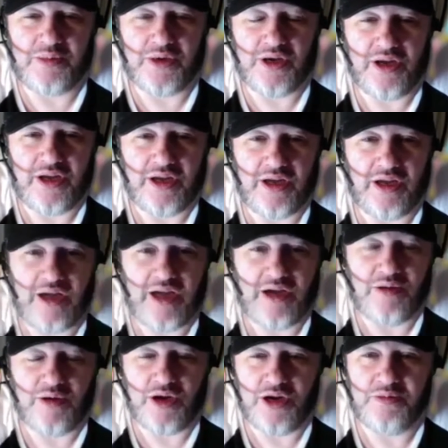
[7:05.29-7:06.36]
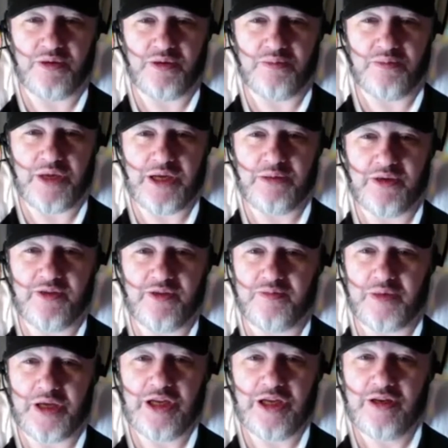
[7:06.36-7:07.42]
by how open people have
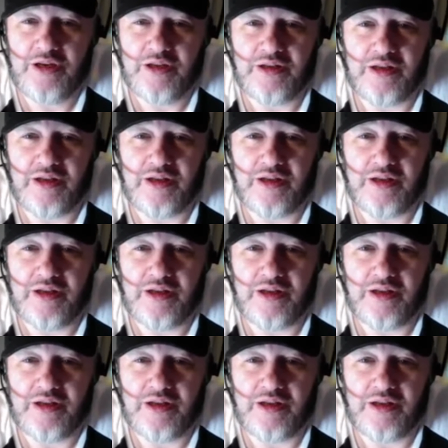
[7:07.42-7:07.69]
been,